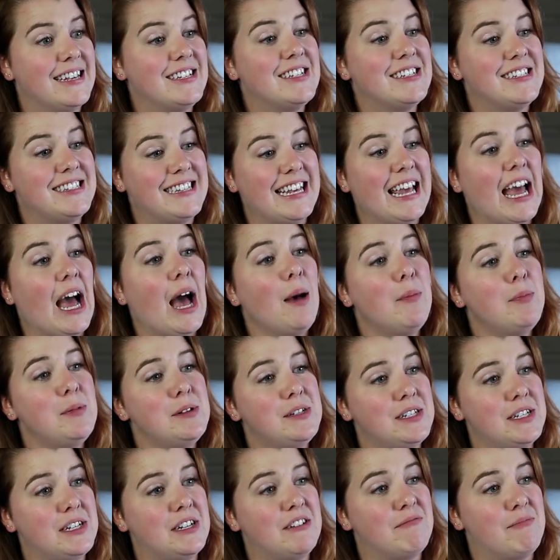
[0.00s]
that. This is the
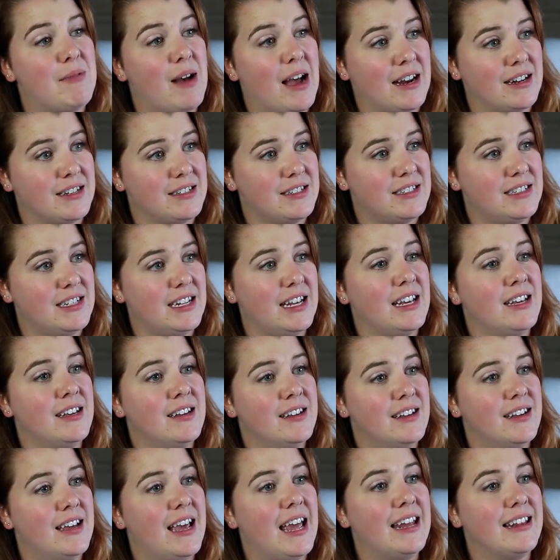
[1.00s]
opposite of
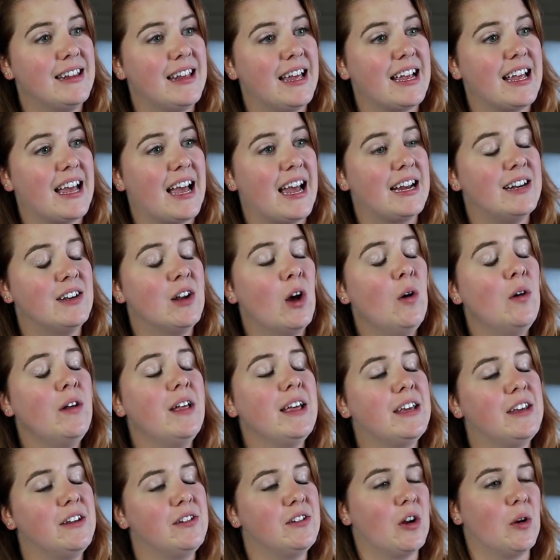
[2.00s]
modesty. And like, I know
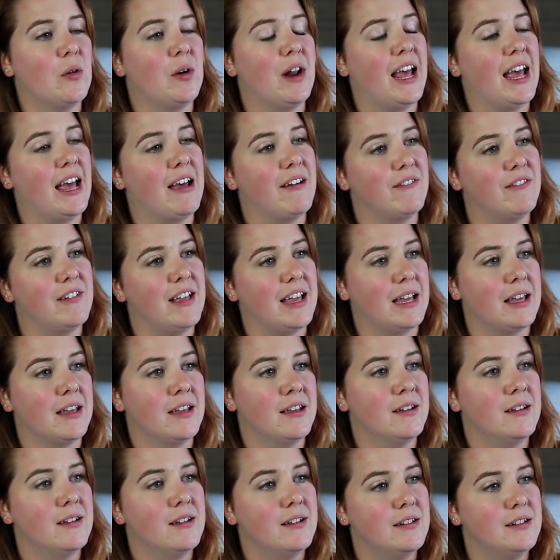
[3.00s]
like you don't have
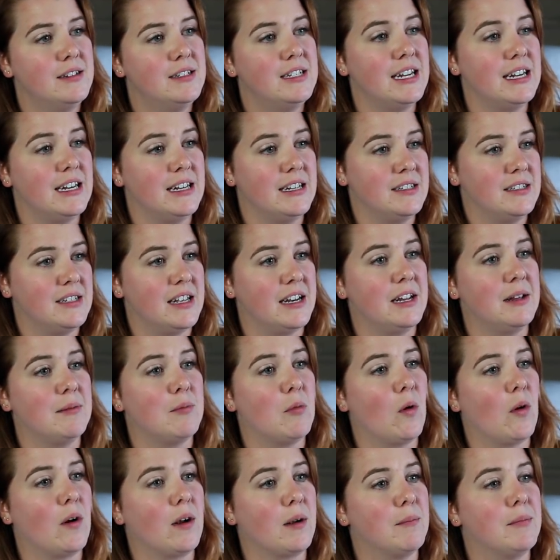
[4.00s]
like titties
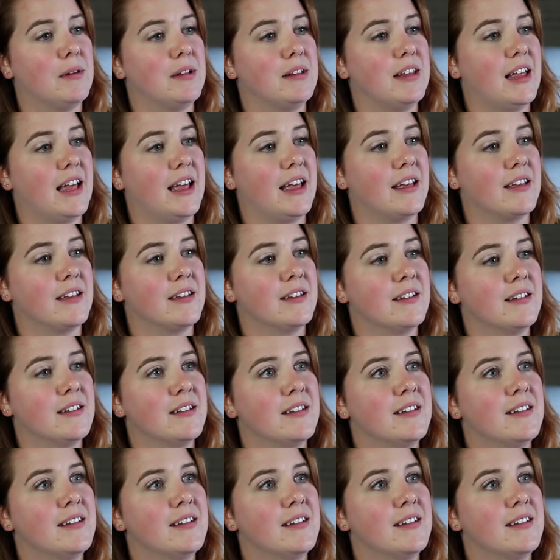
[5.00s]
anymore, but like,